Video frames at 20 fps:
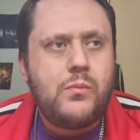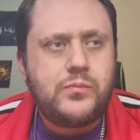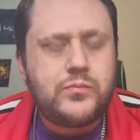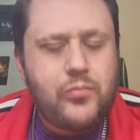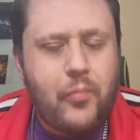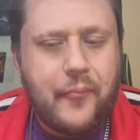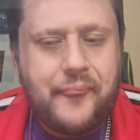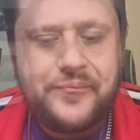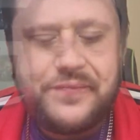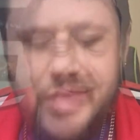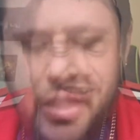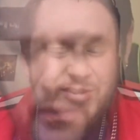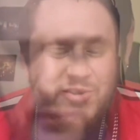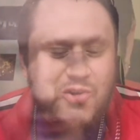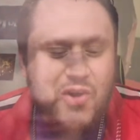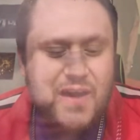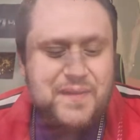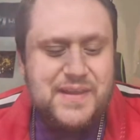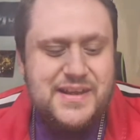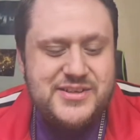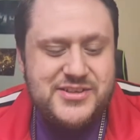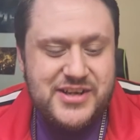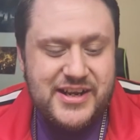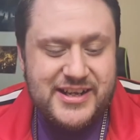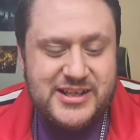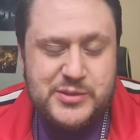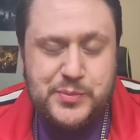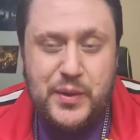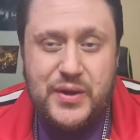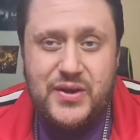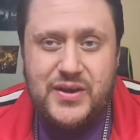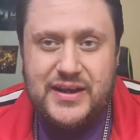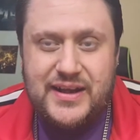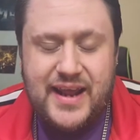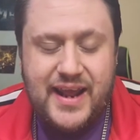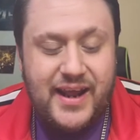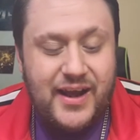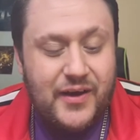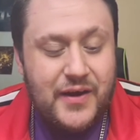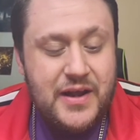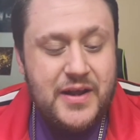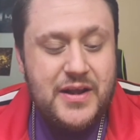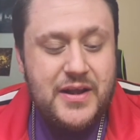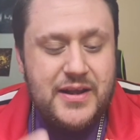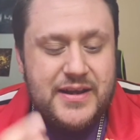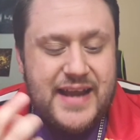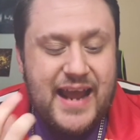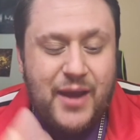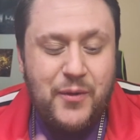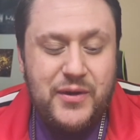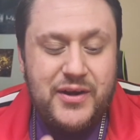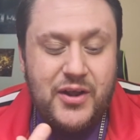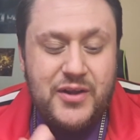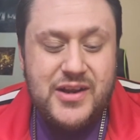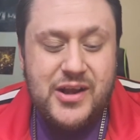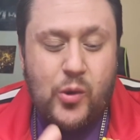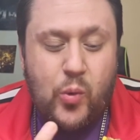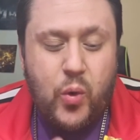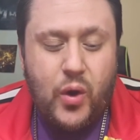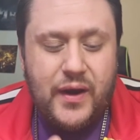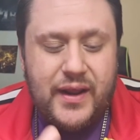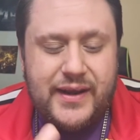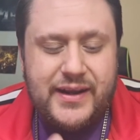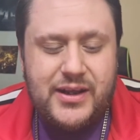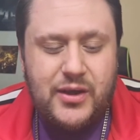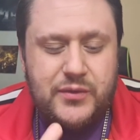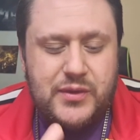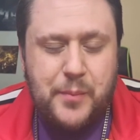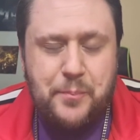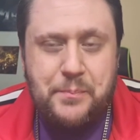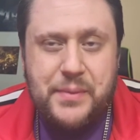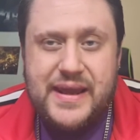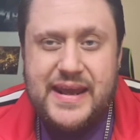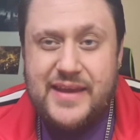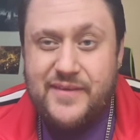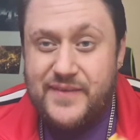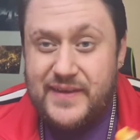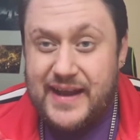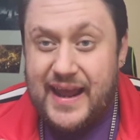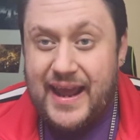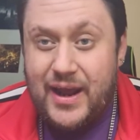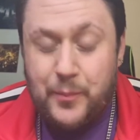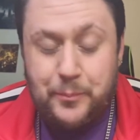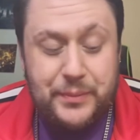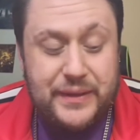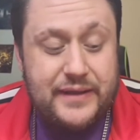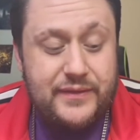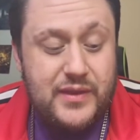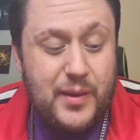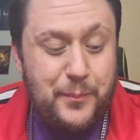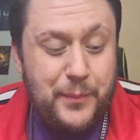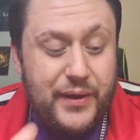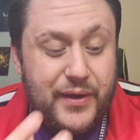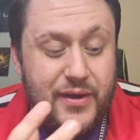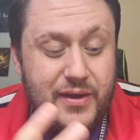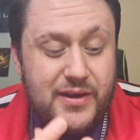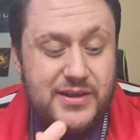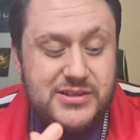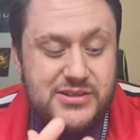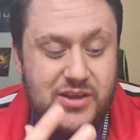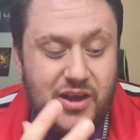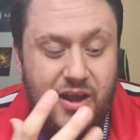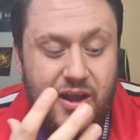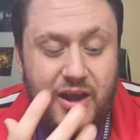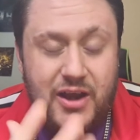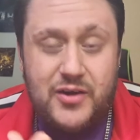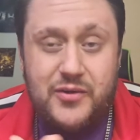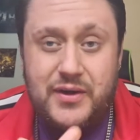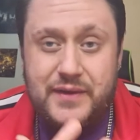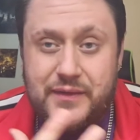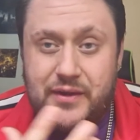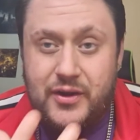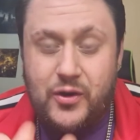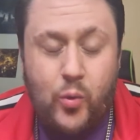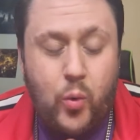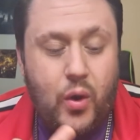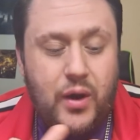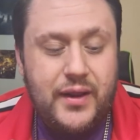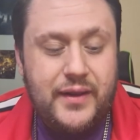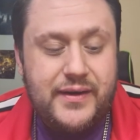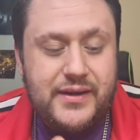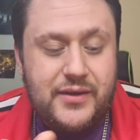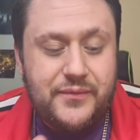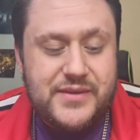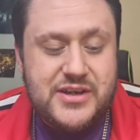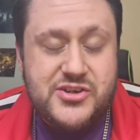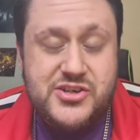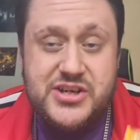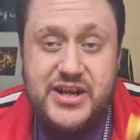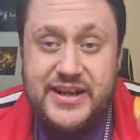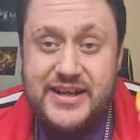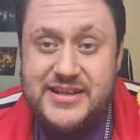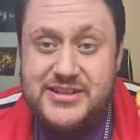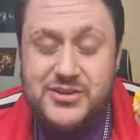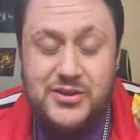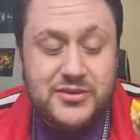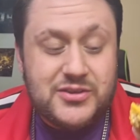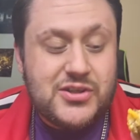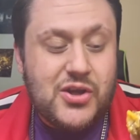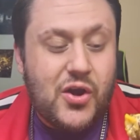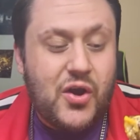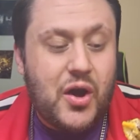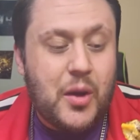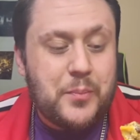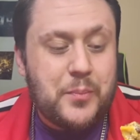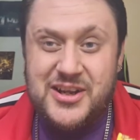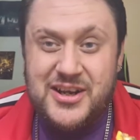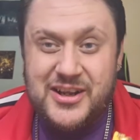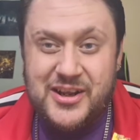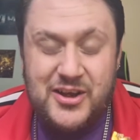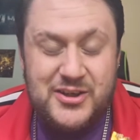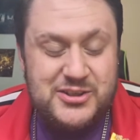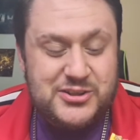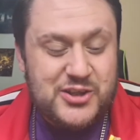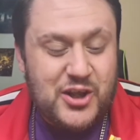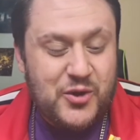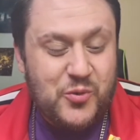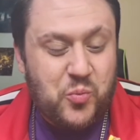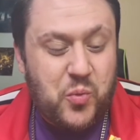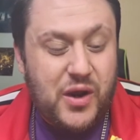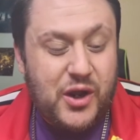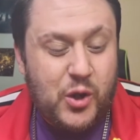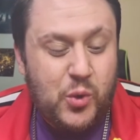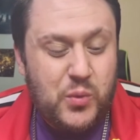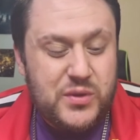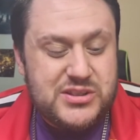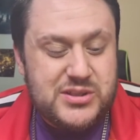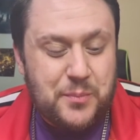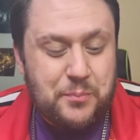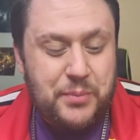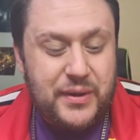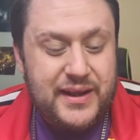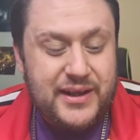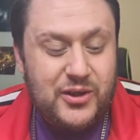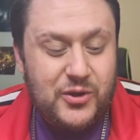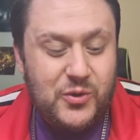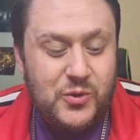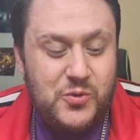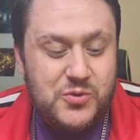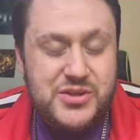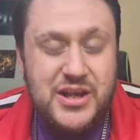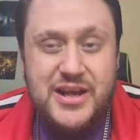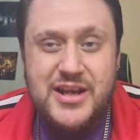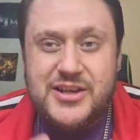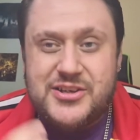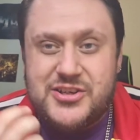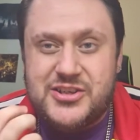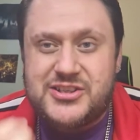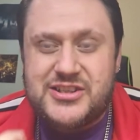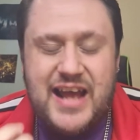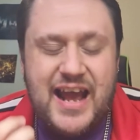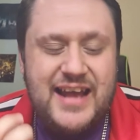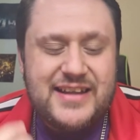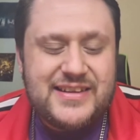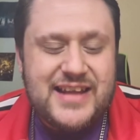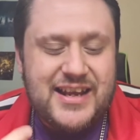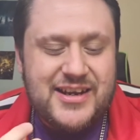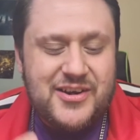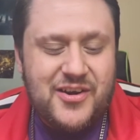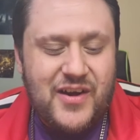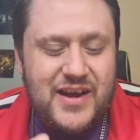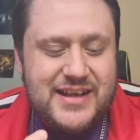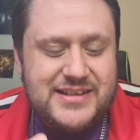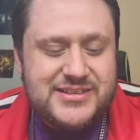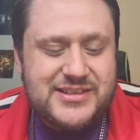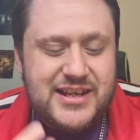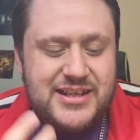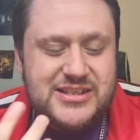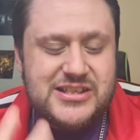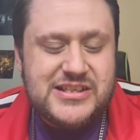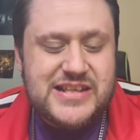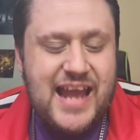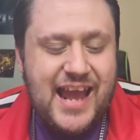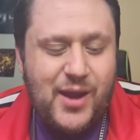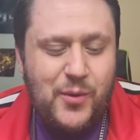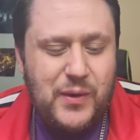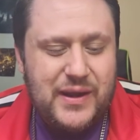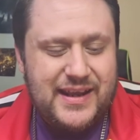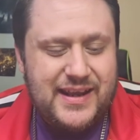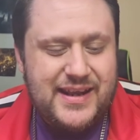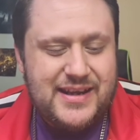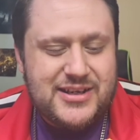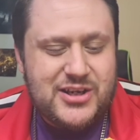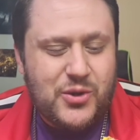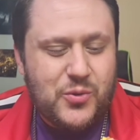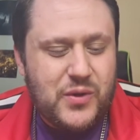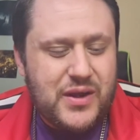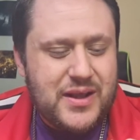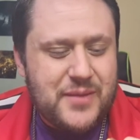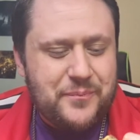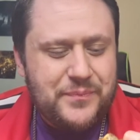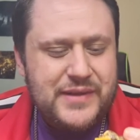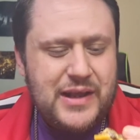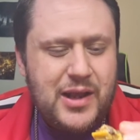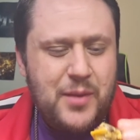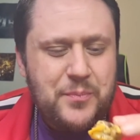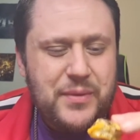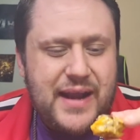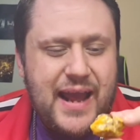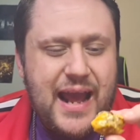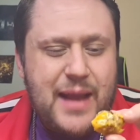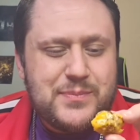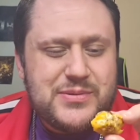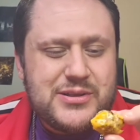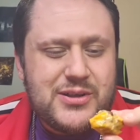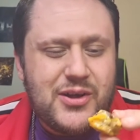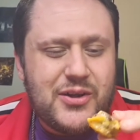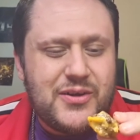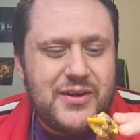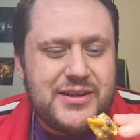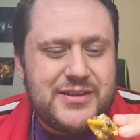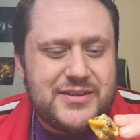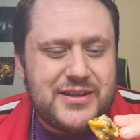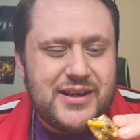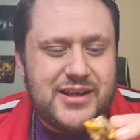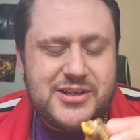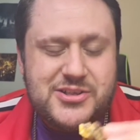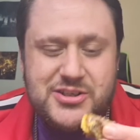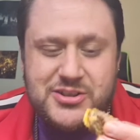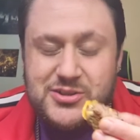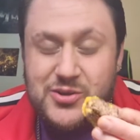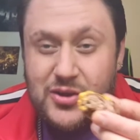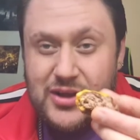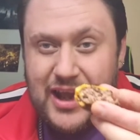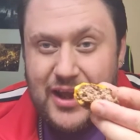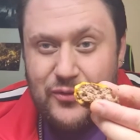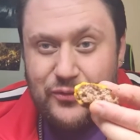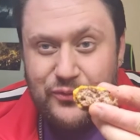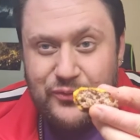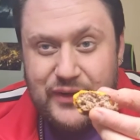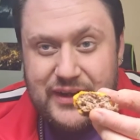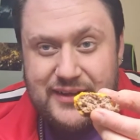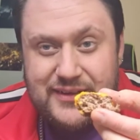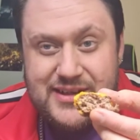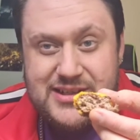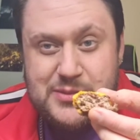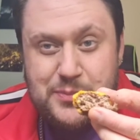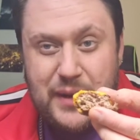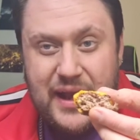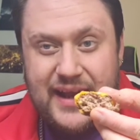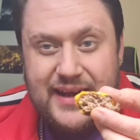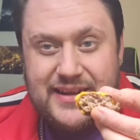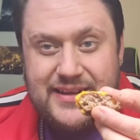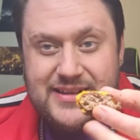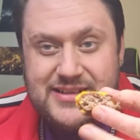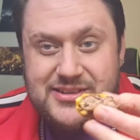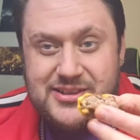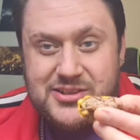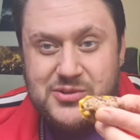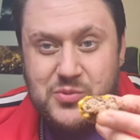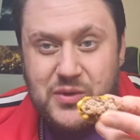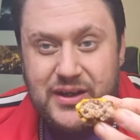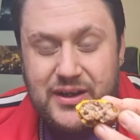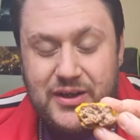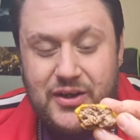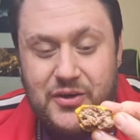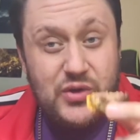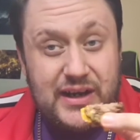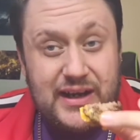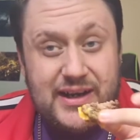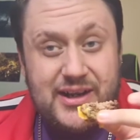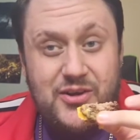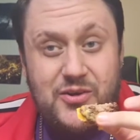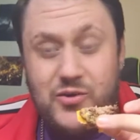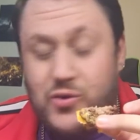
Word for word: really keen to try that cheeseburger now. Now I know the quality of the beef and how big the burgers are and the quality of the cheese on top. Gonna go so well with some pickles just to add that nice sour hit to it. But absolutely delicious. Look how thick this patty is as well. Really